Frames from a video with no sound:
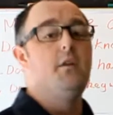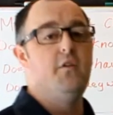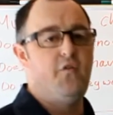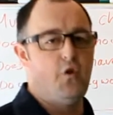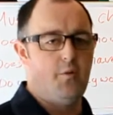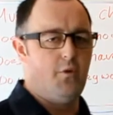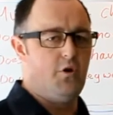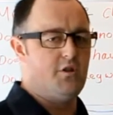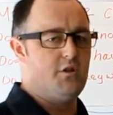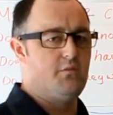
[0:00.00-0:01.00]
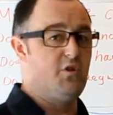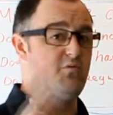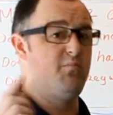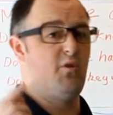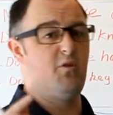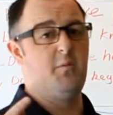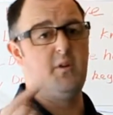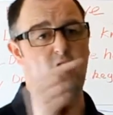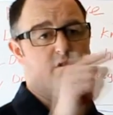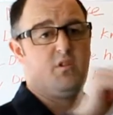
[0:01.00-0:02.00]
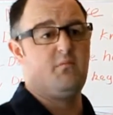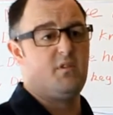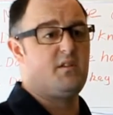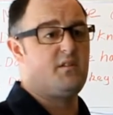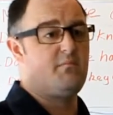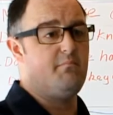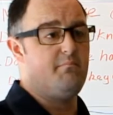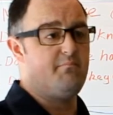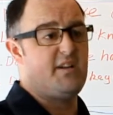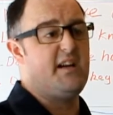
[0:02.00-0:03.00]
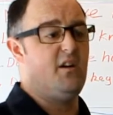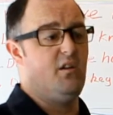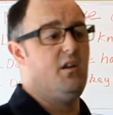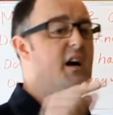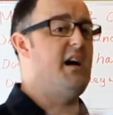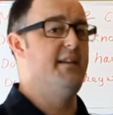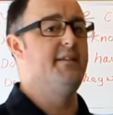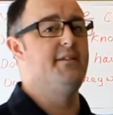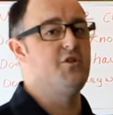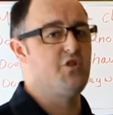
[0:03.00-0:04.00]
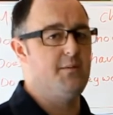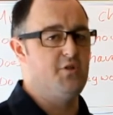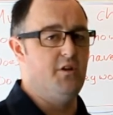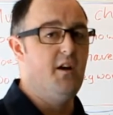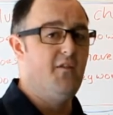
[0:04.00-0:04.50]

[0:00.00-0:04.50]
the forum boxes, which will probably be called title and description.